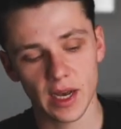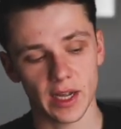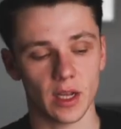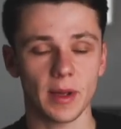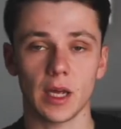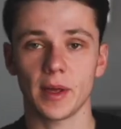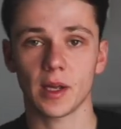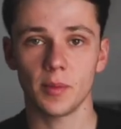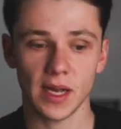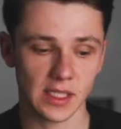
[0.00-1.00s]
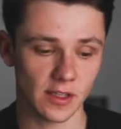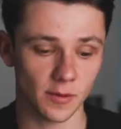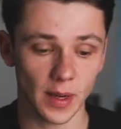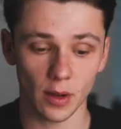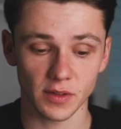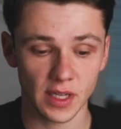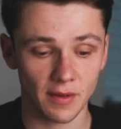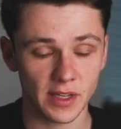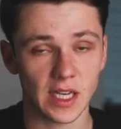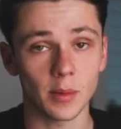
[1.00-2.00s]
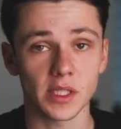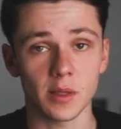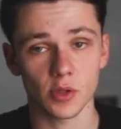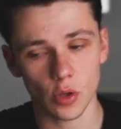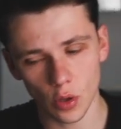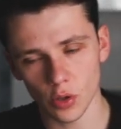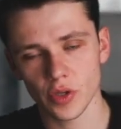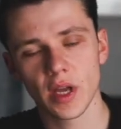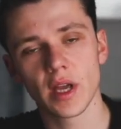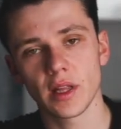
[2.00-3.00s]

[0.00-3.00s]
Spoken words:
and you can make it a bit competitive by obviously every time a team scores,